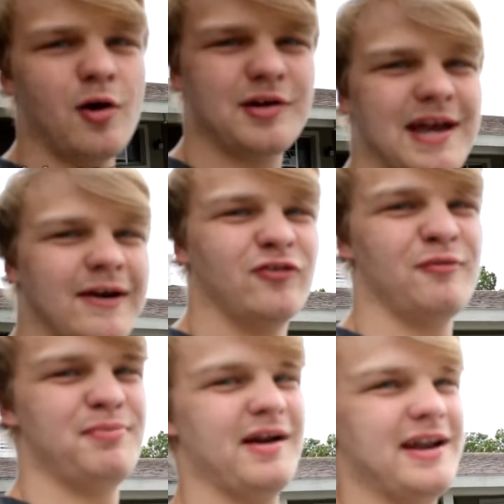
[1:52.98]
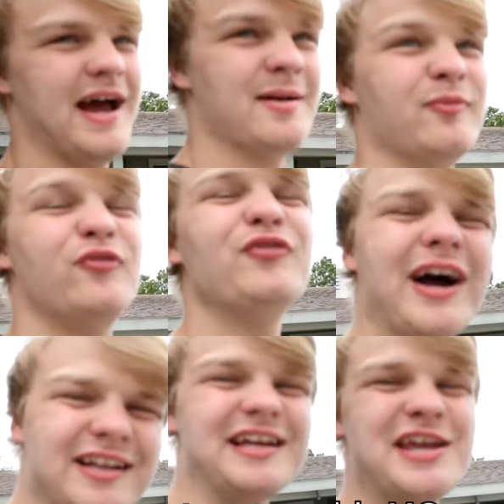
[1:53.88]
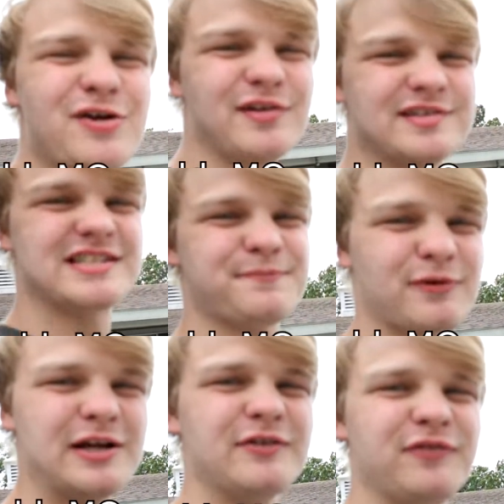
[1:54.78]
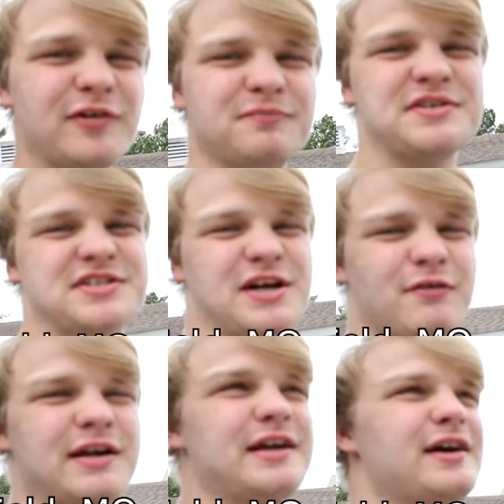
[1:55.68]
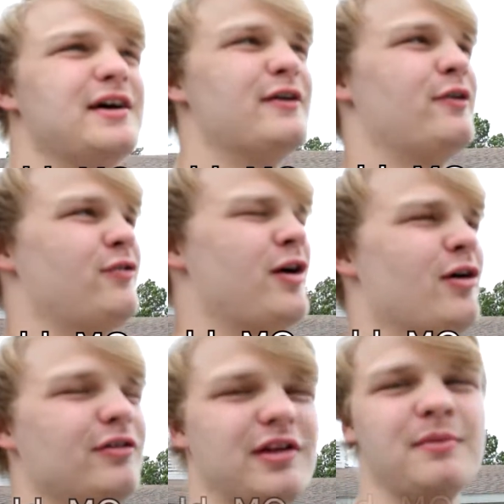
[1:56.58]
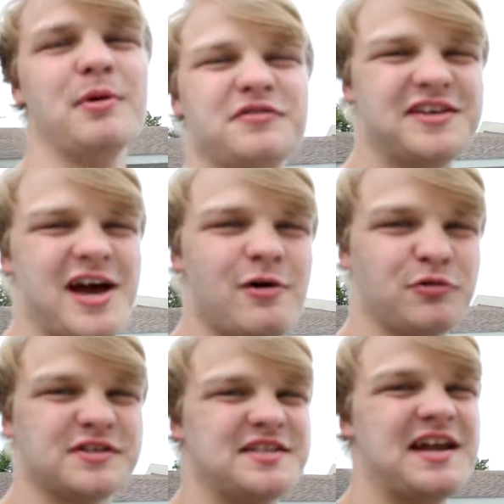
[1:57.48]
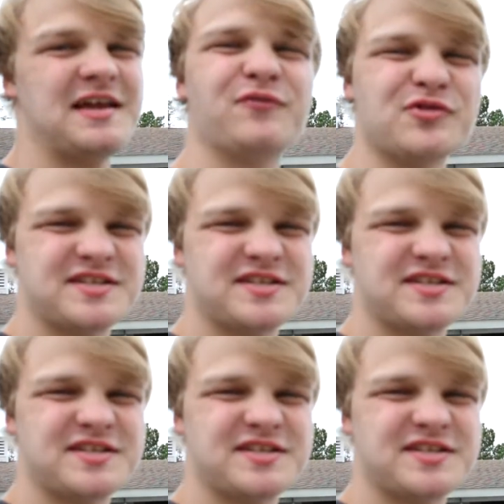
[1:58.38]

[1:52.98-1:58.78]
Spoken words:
Okay, everybody, I am finally here in Springfield, Missouri for the motel we're staying in for